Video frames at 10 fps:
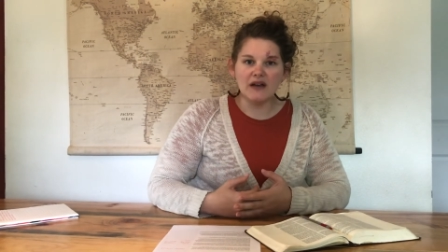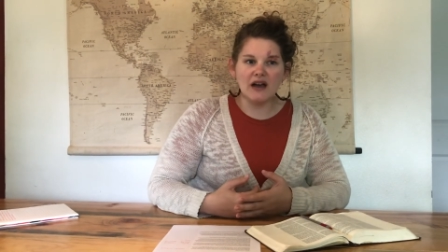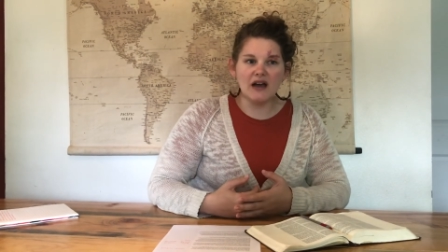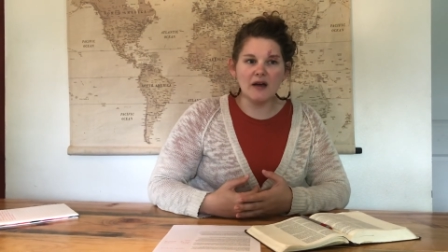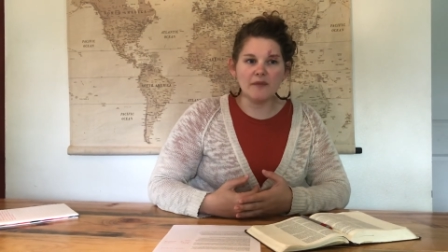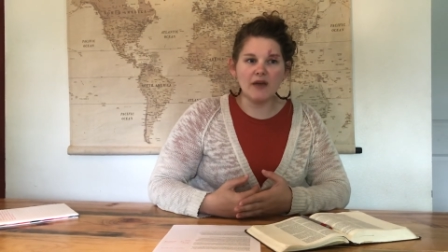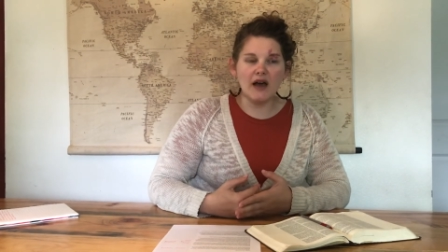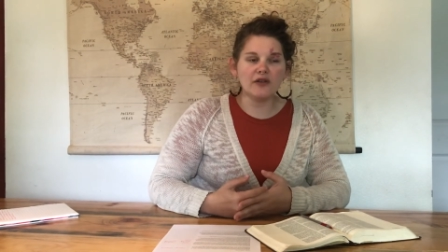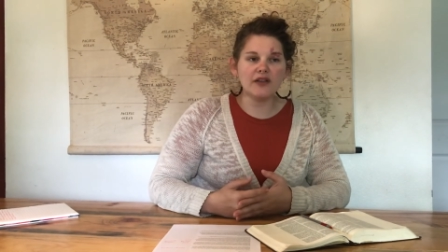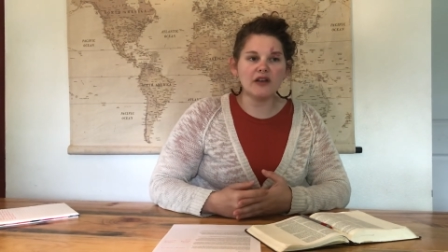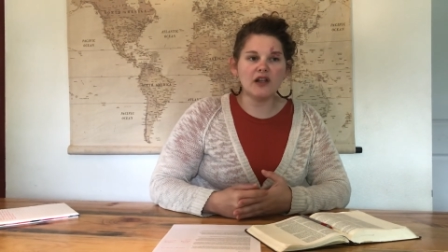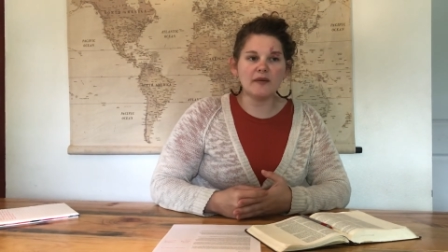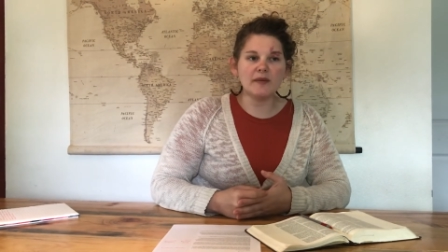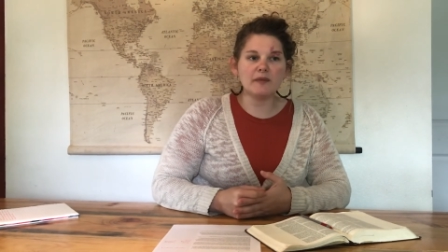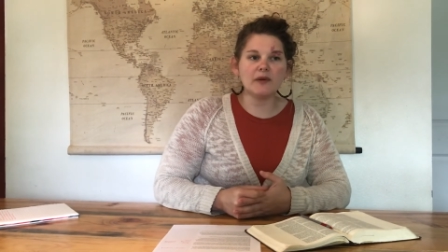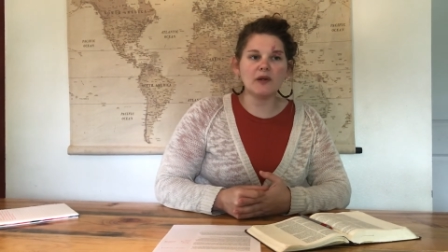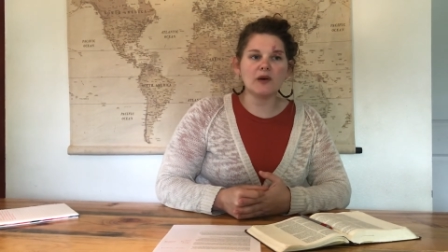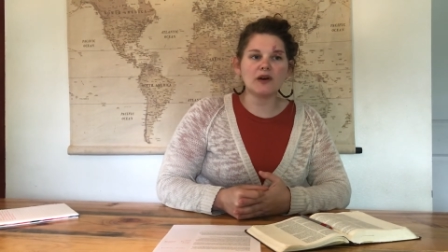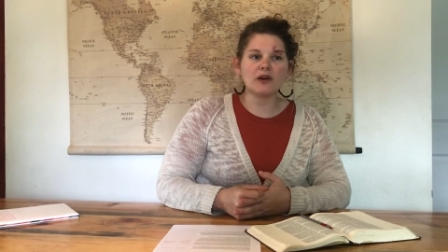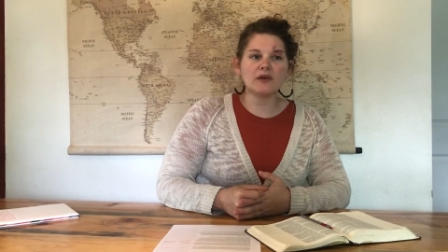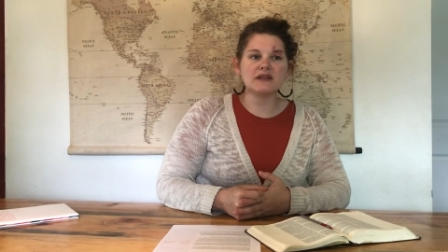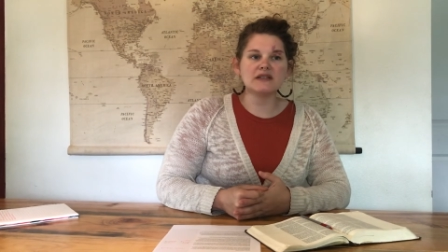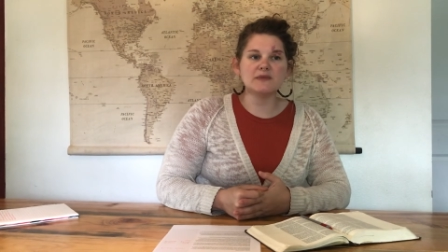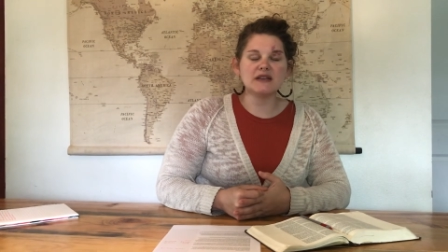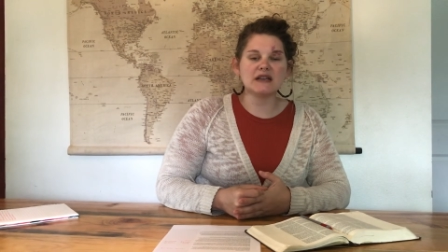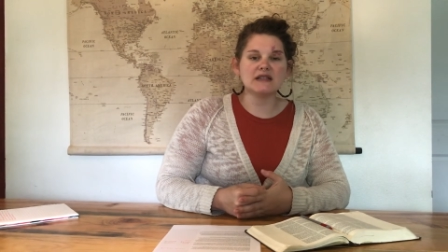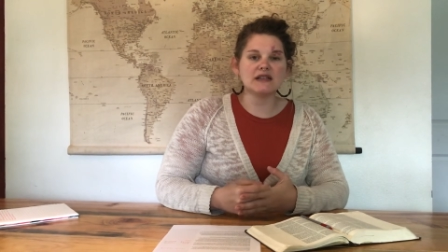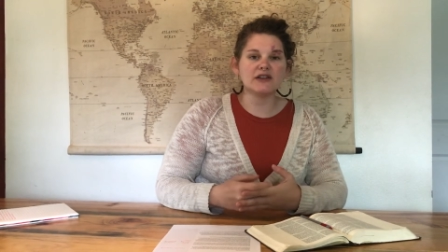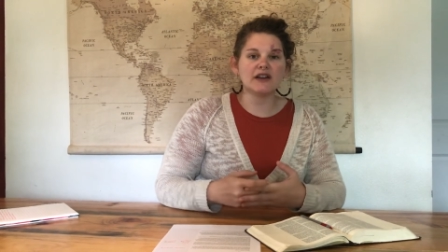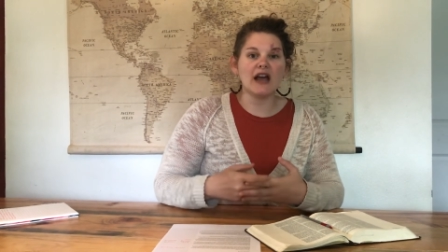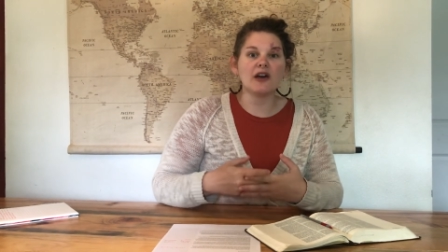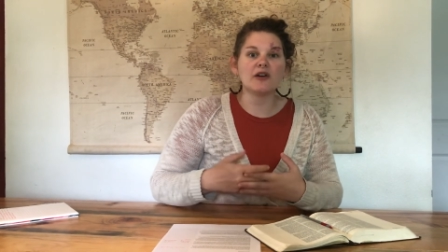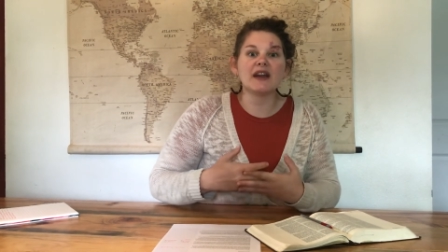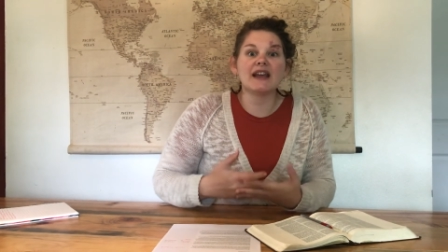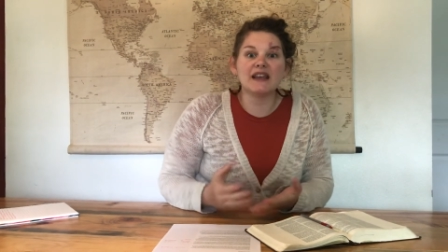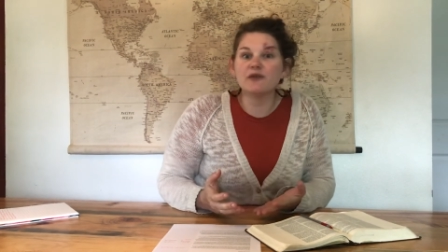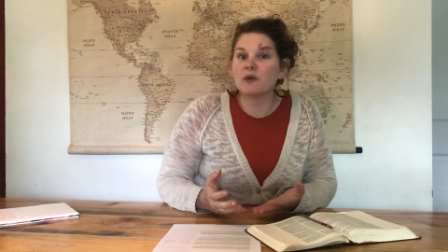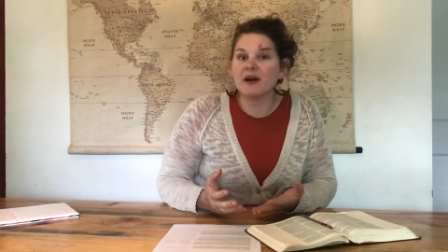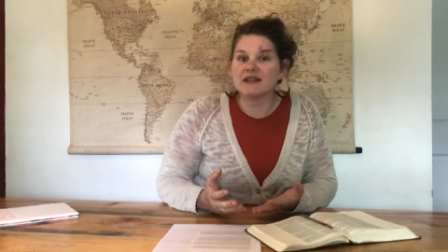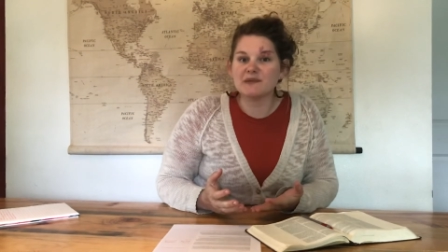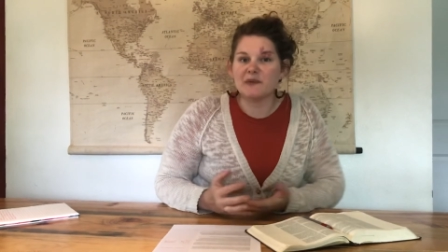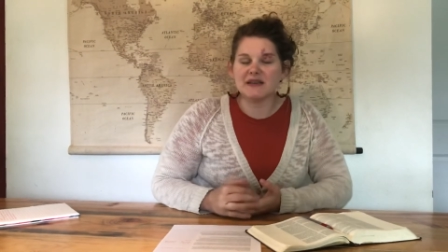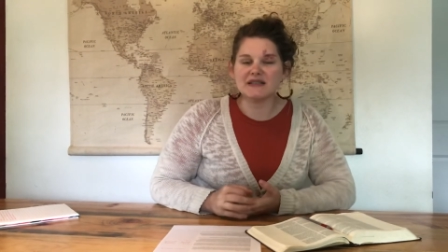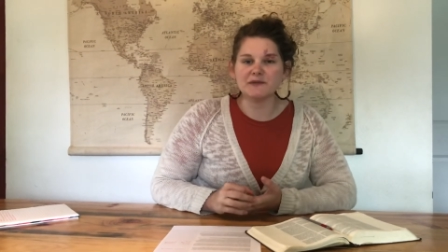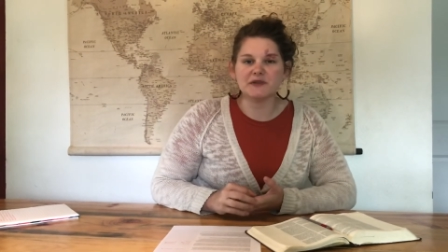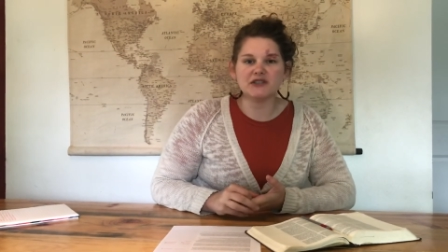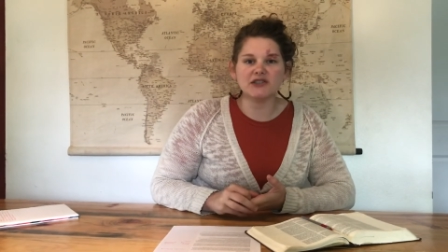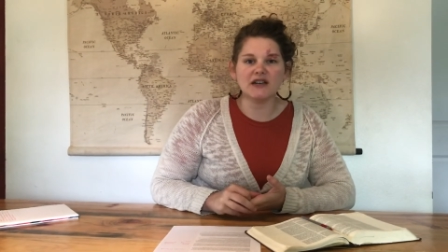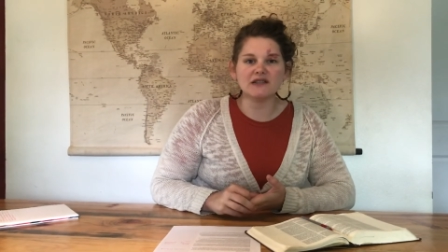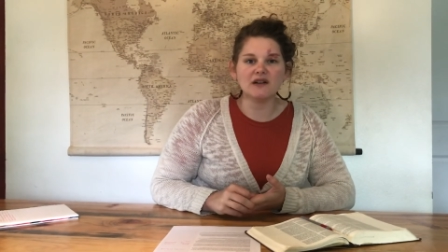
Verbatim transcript: Um, I don't think a lot of people are going to be considering how can I give away some of my stimulus checks.